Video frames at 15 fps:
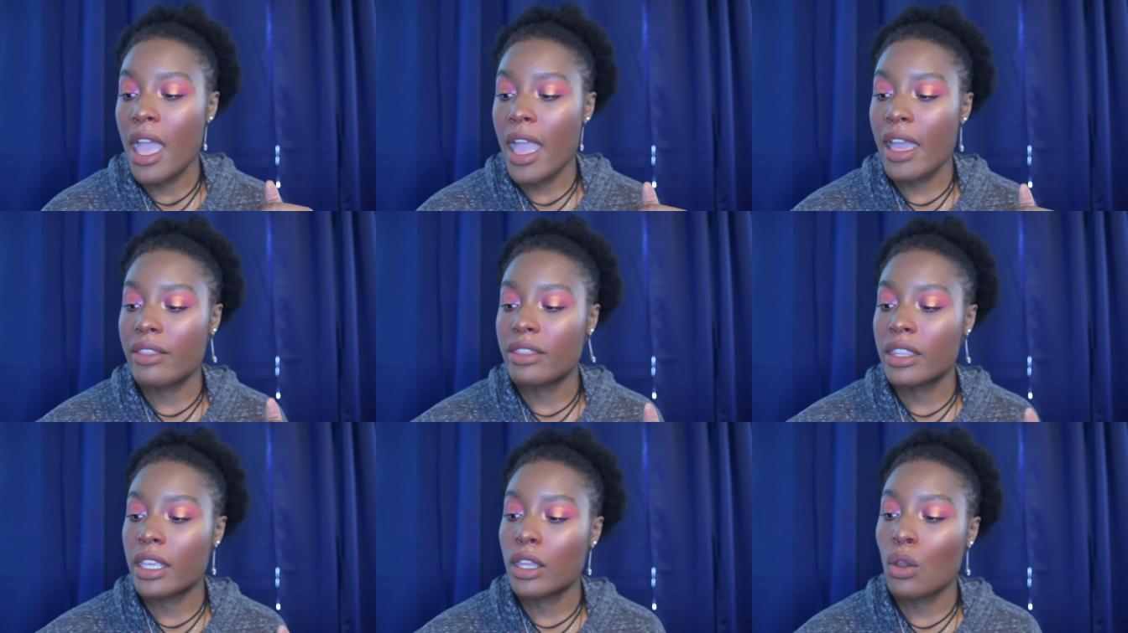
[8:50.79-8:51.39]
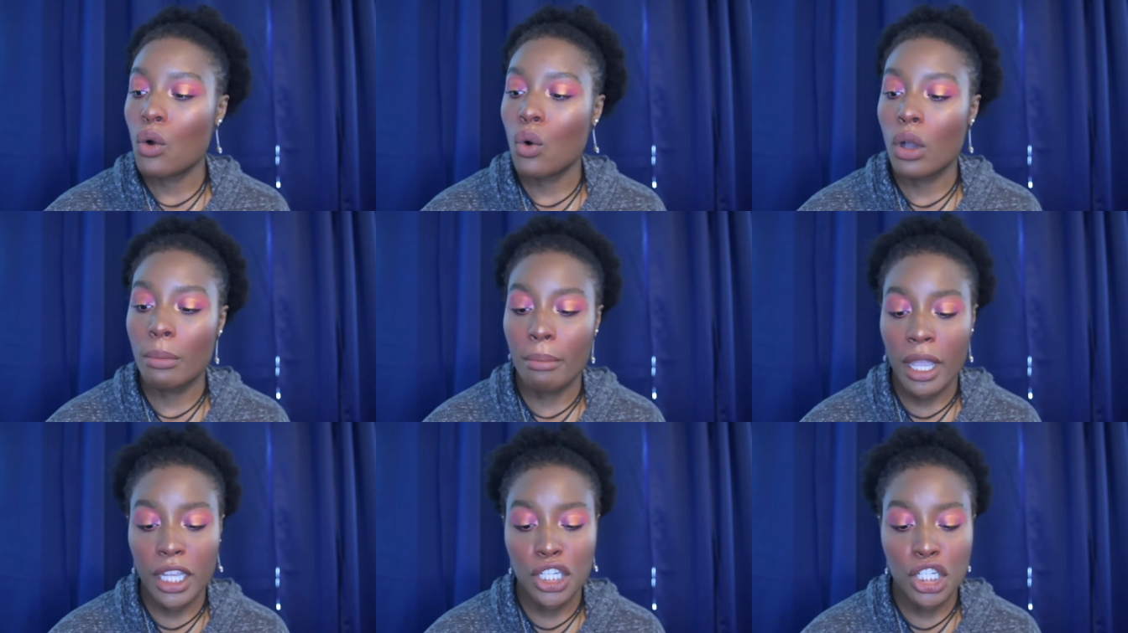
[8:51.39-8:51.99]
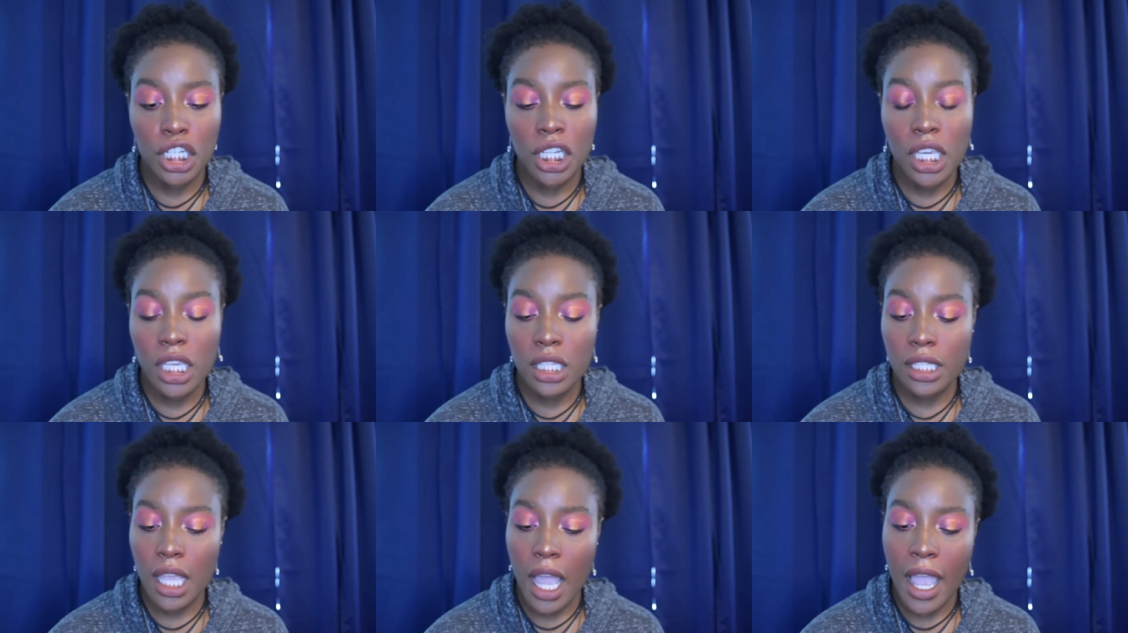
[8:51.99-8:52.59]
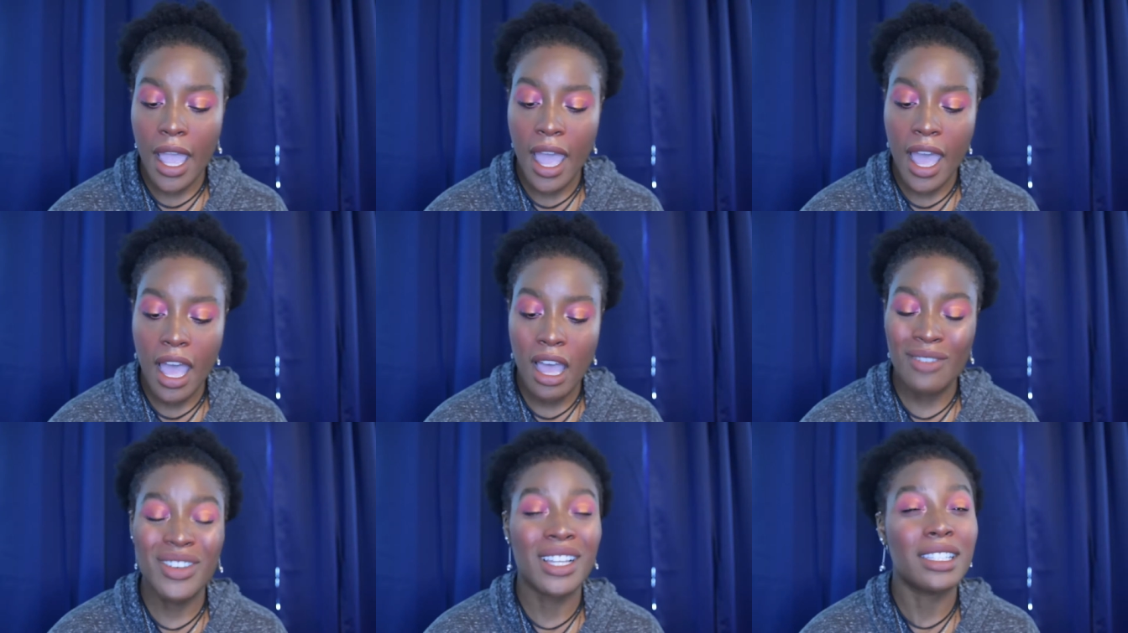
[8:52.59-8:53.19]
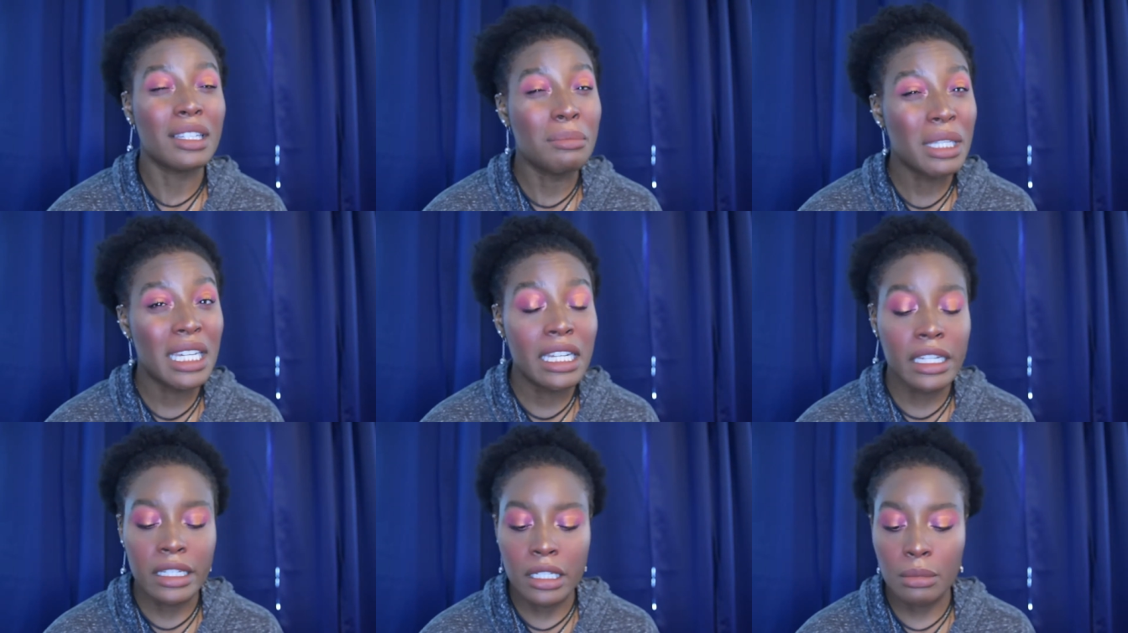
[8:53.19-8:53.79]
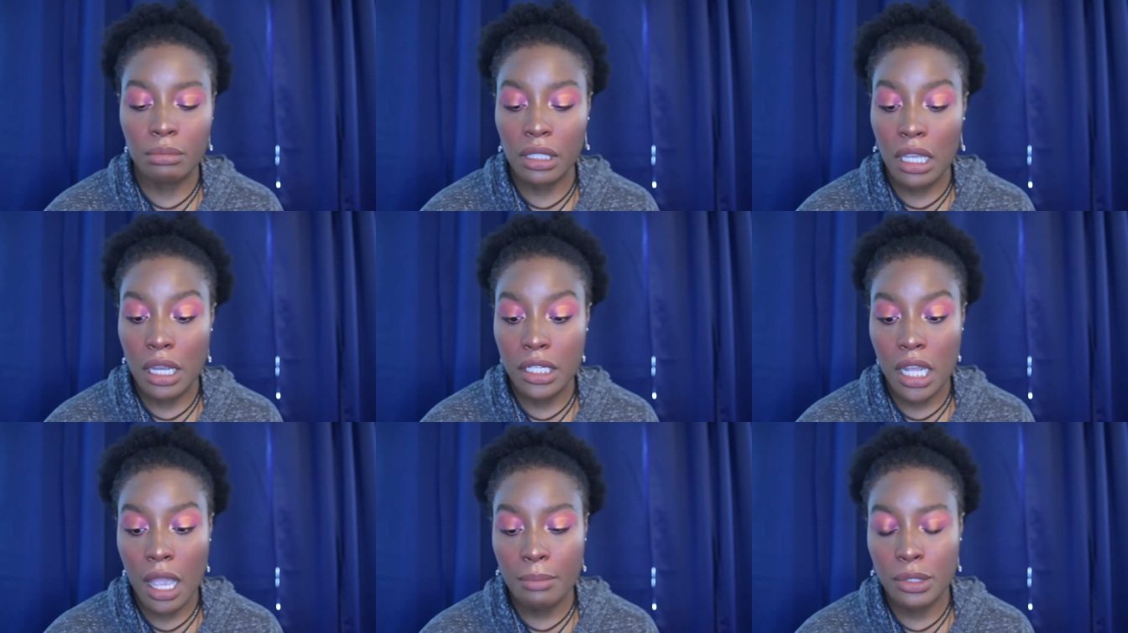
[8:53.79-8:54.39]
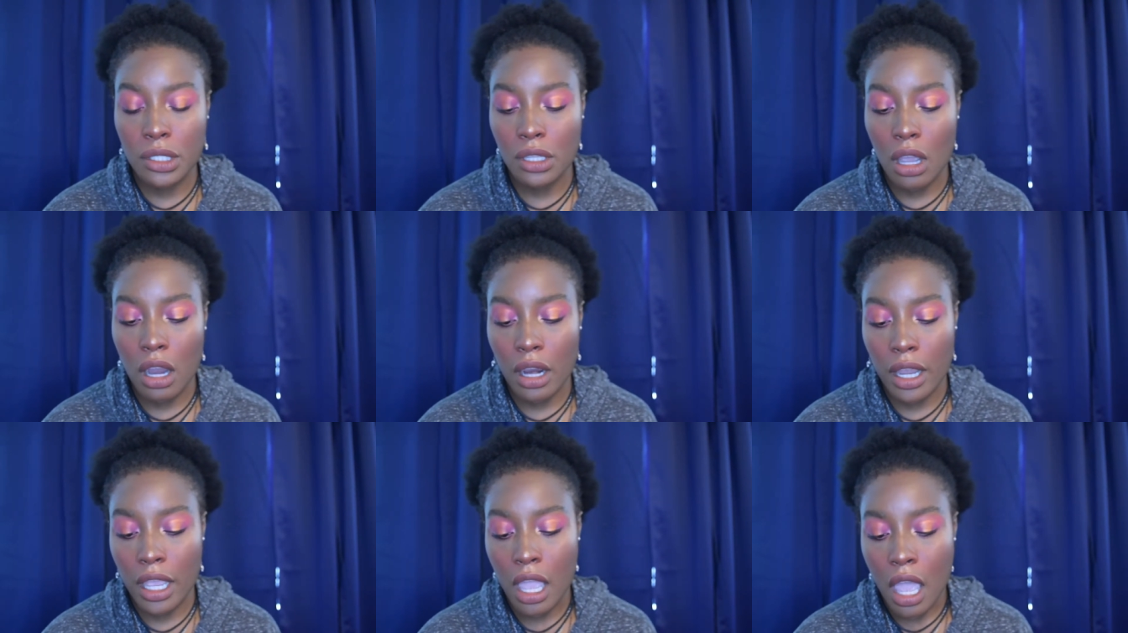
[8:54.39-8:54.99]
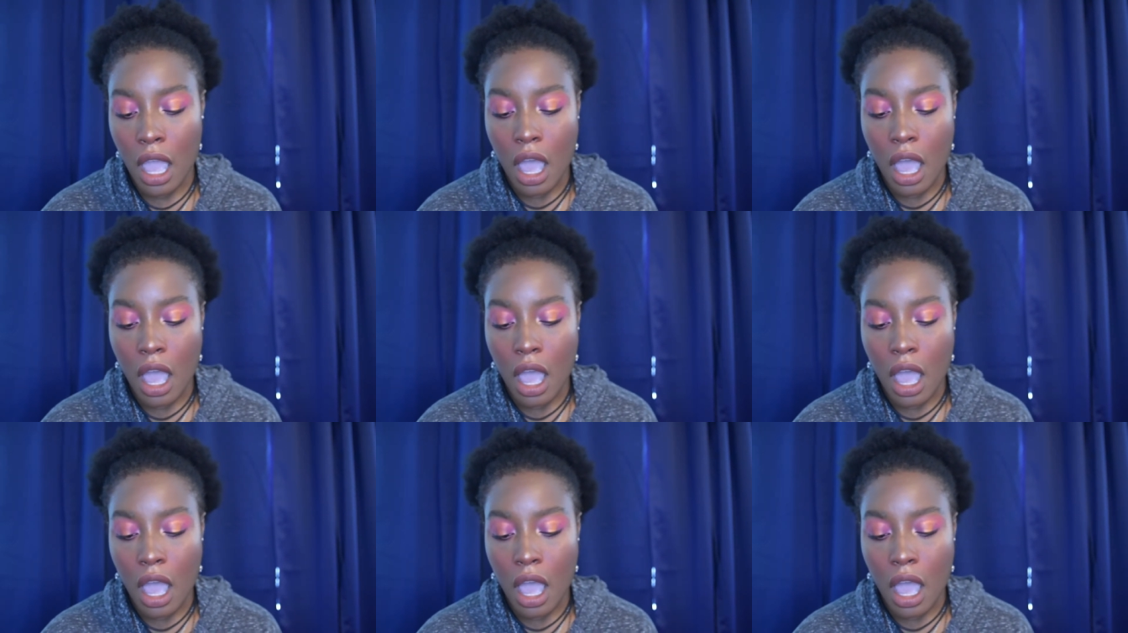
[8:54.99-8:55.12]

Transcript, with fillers: And then on my cheeks, I have a limited edition blush. I'm sorry,